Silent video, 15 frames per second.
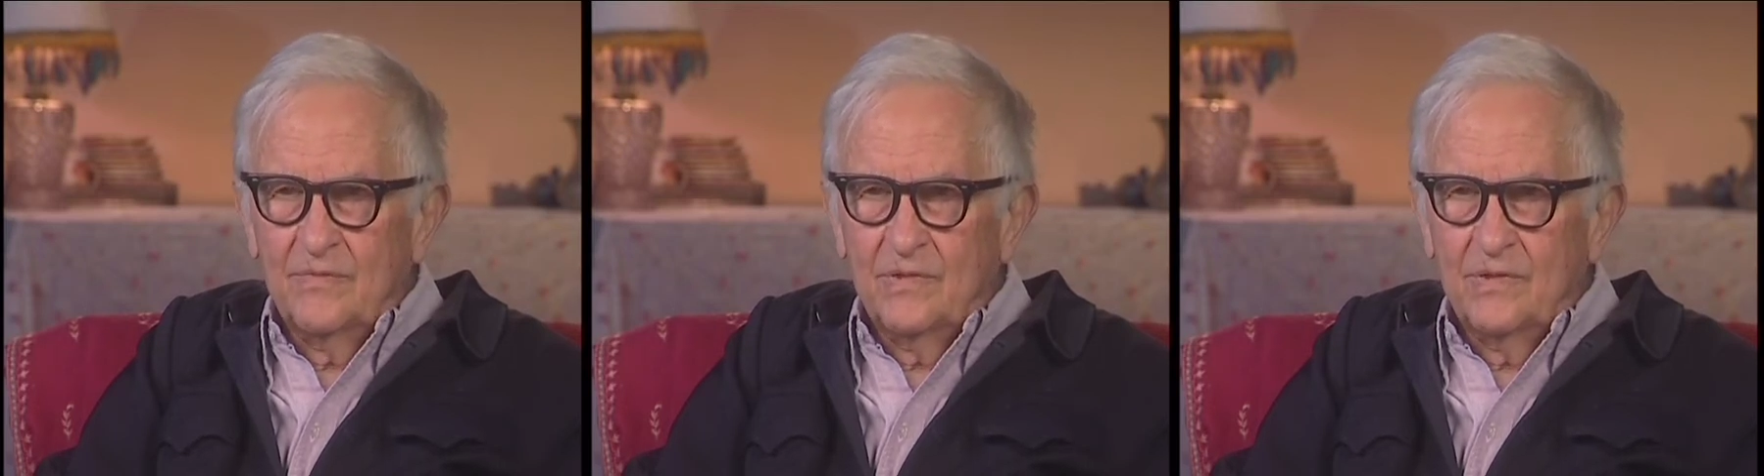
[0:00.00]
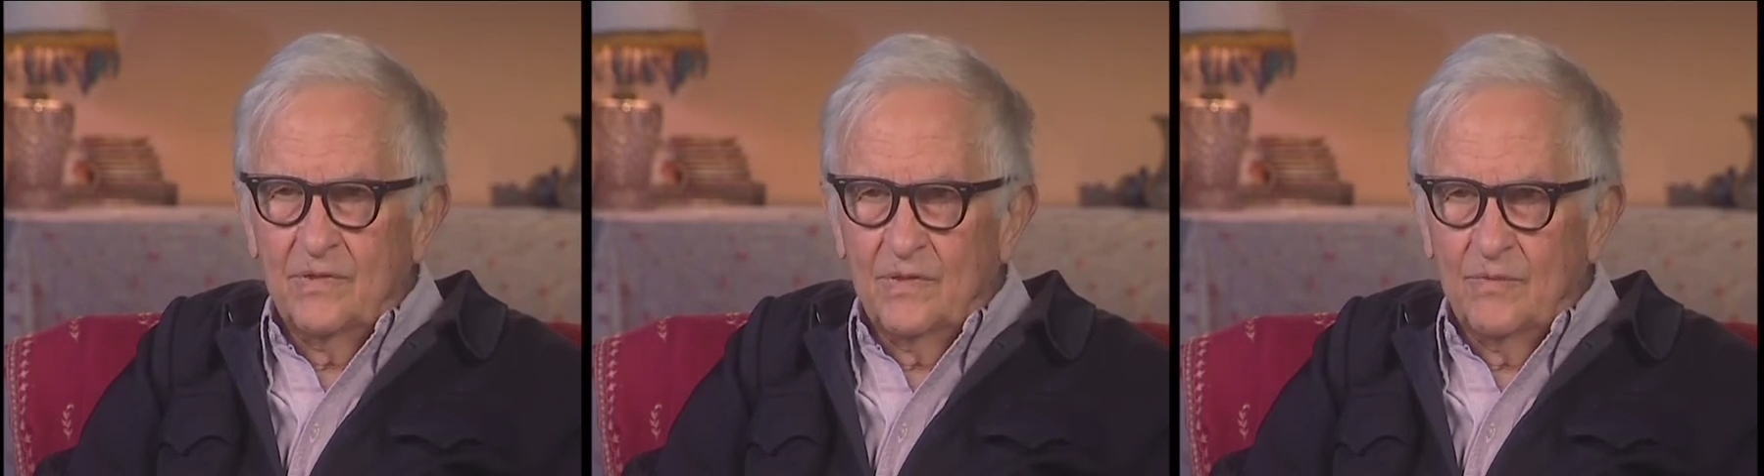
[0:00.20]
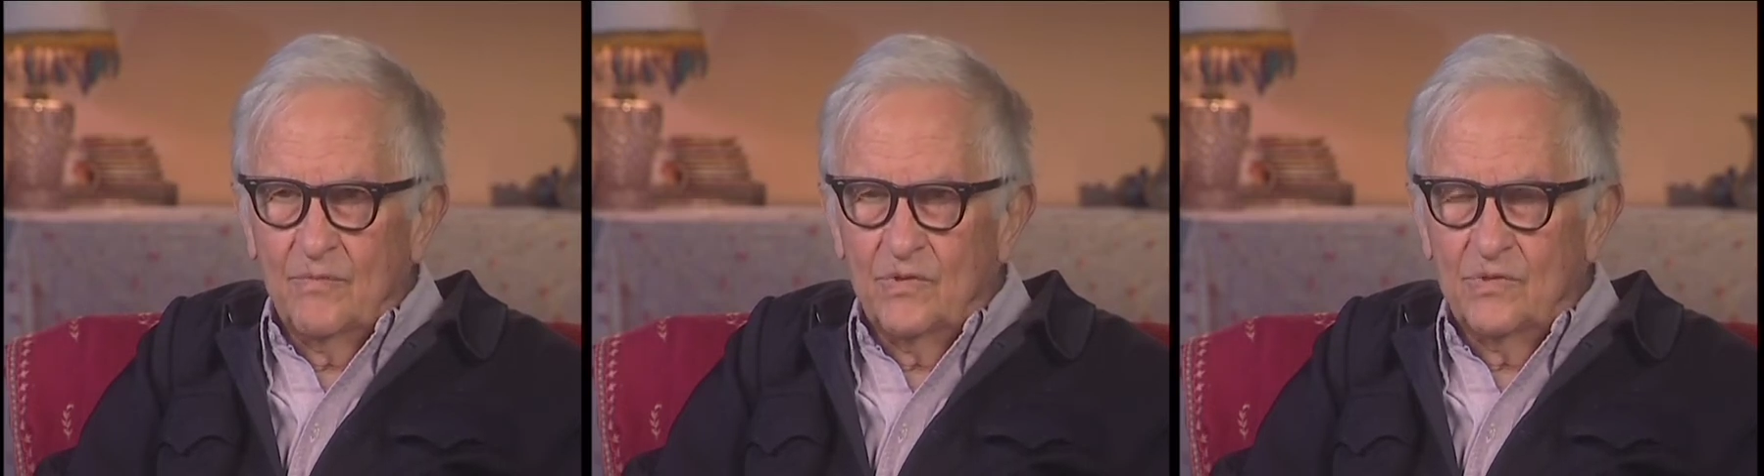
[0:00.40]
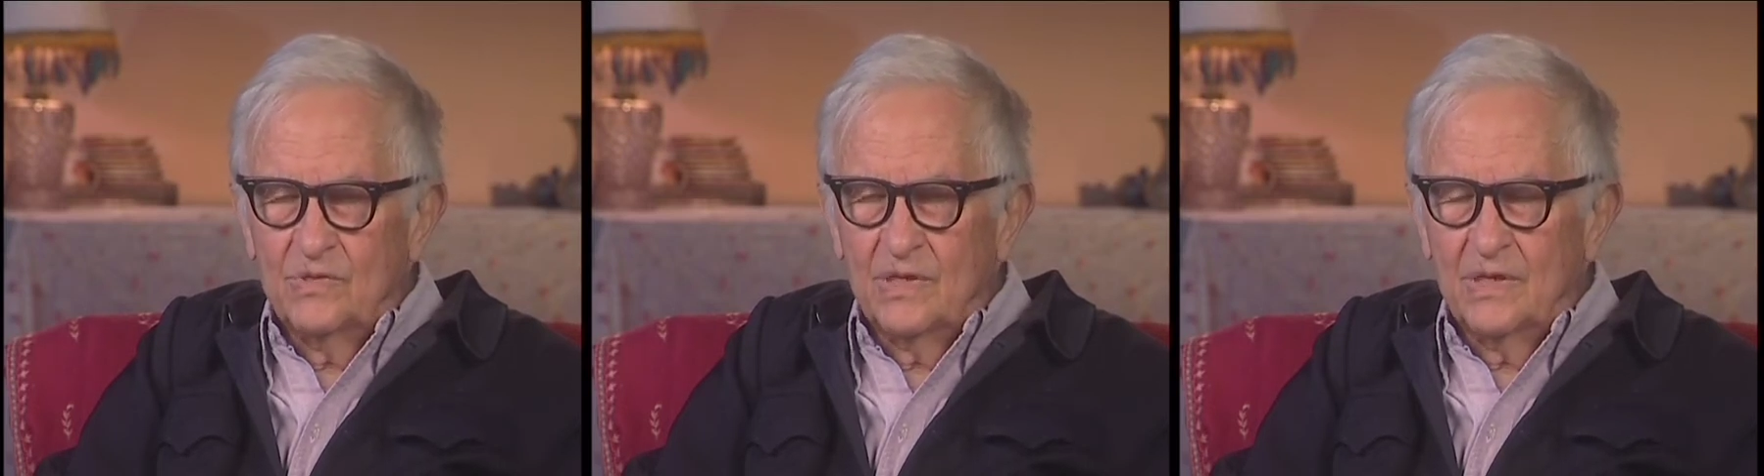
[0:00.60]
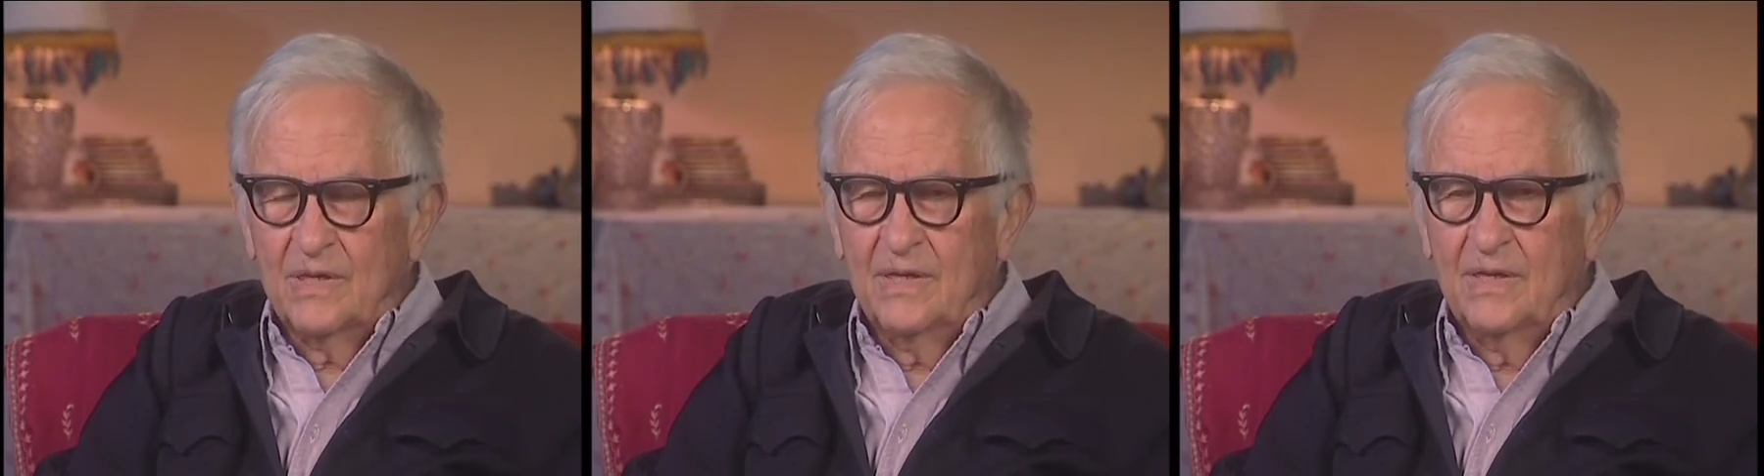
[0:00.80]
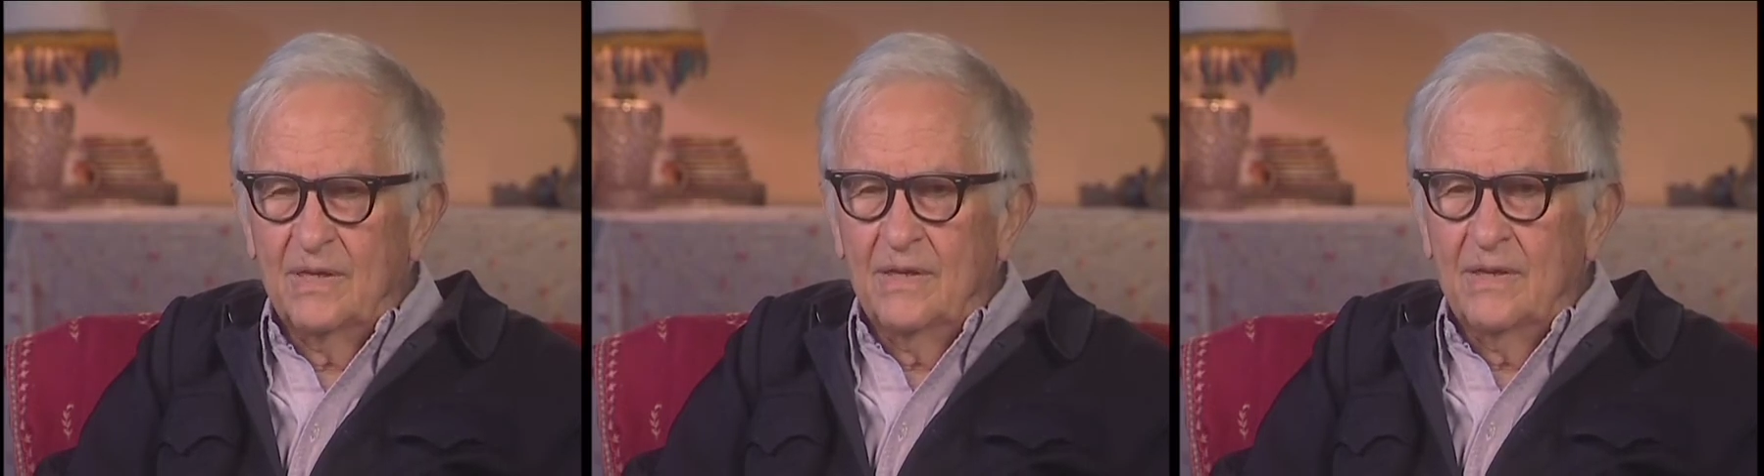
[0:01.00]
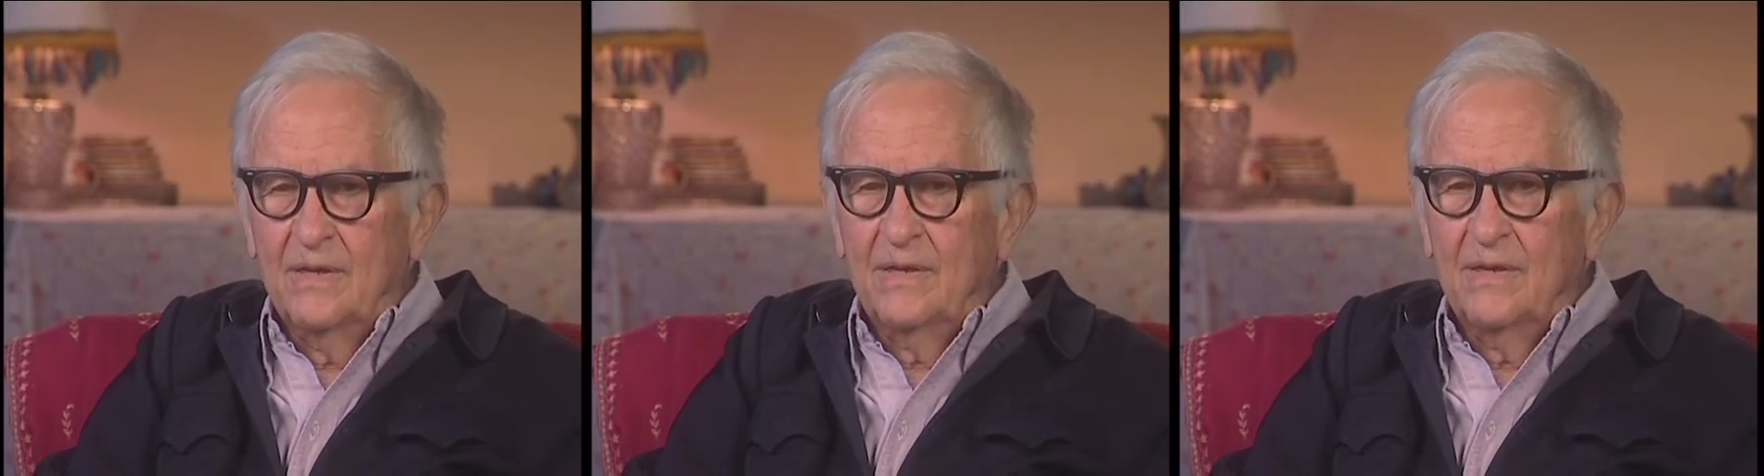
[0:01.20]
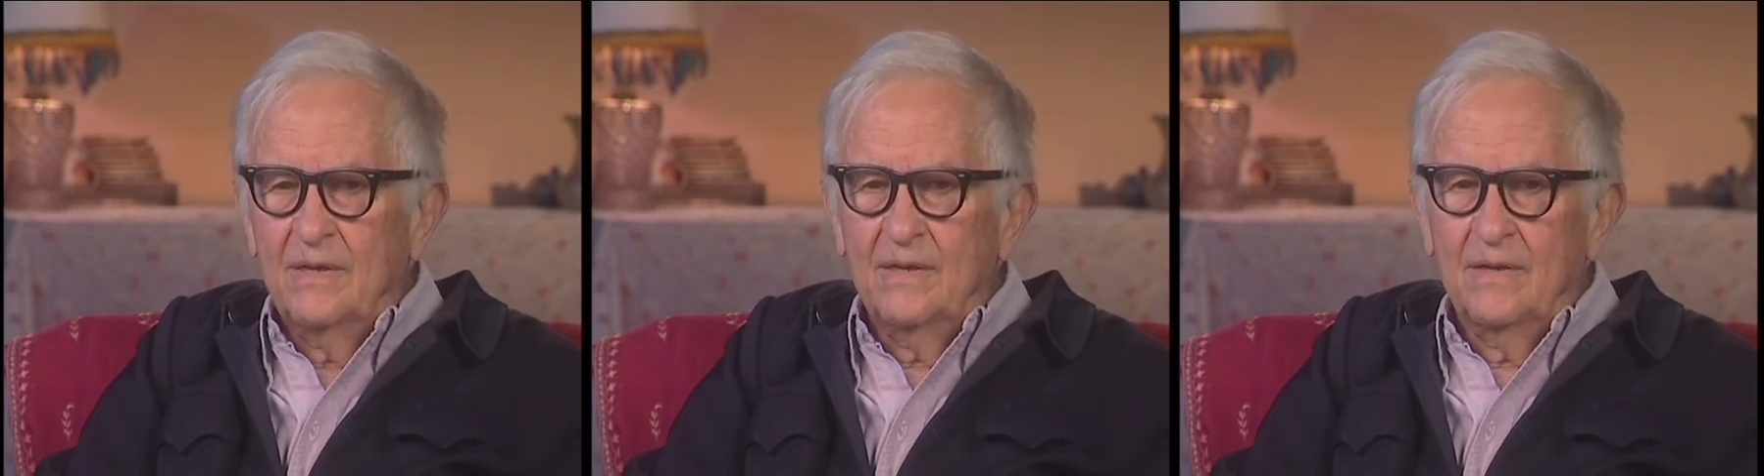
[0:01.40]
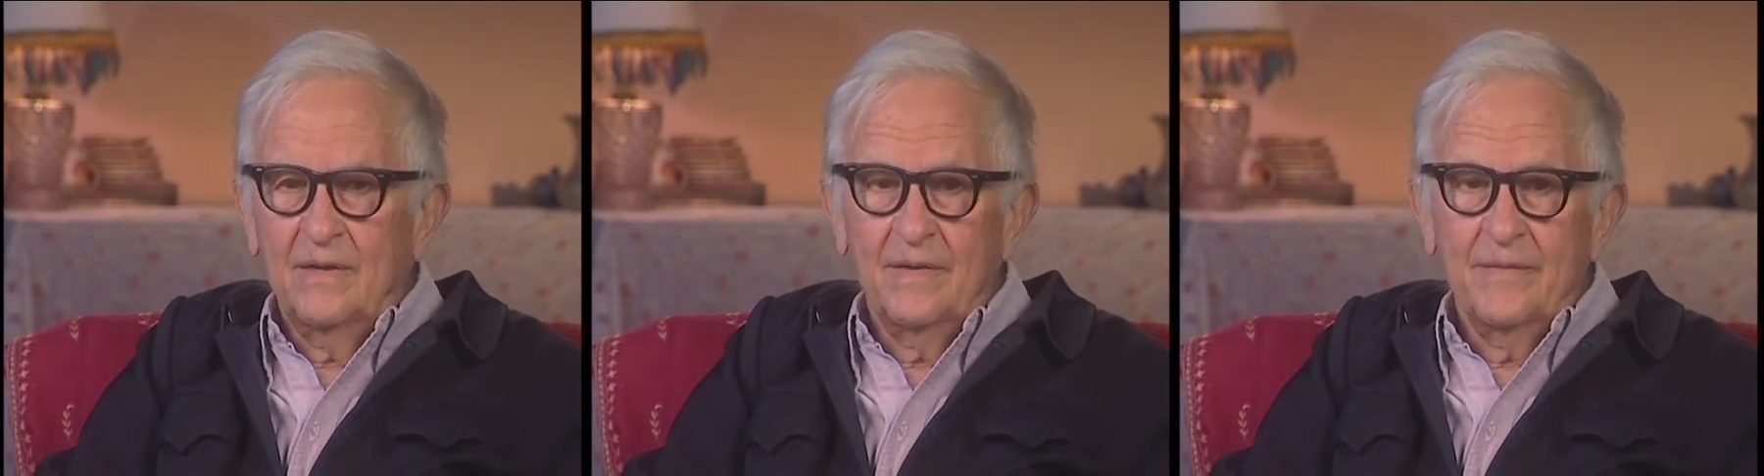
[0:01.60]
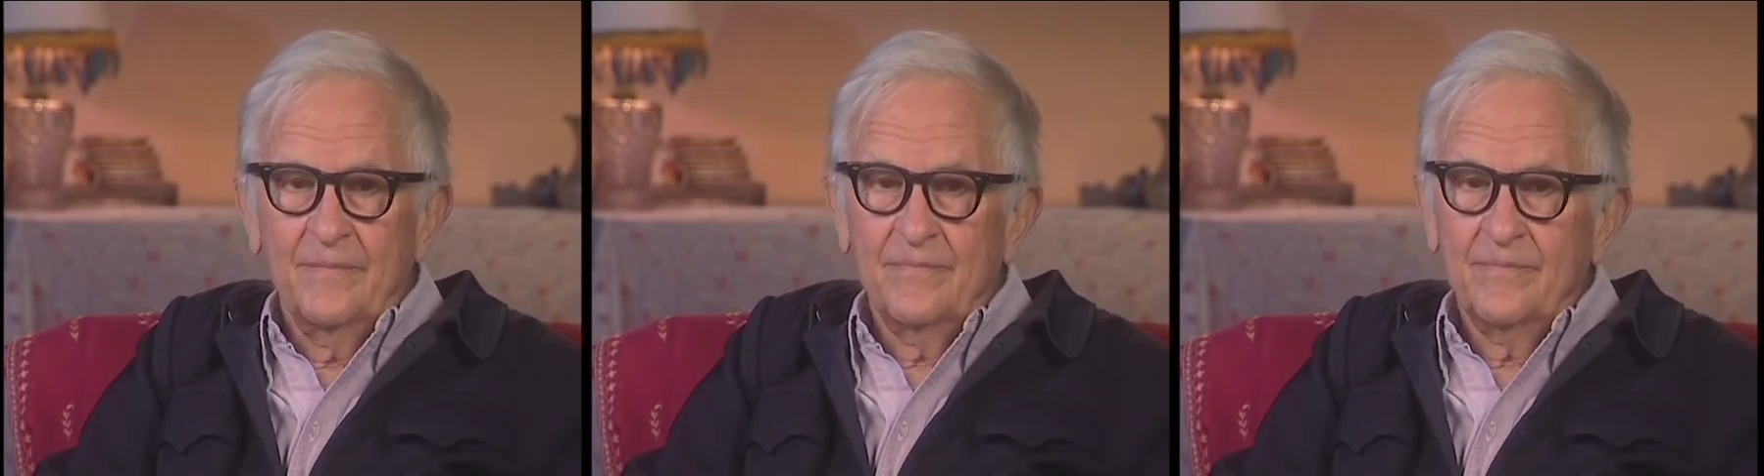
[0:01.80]
to the music,
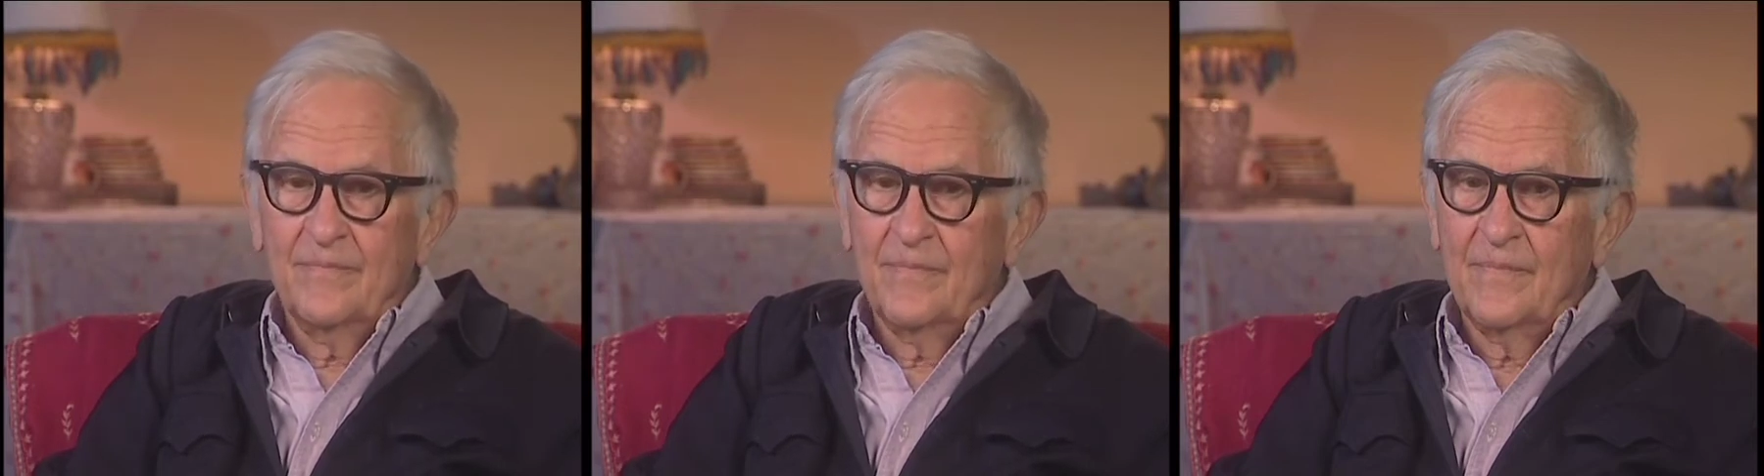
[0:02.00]
um,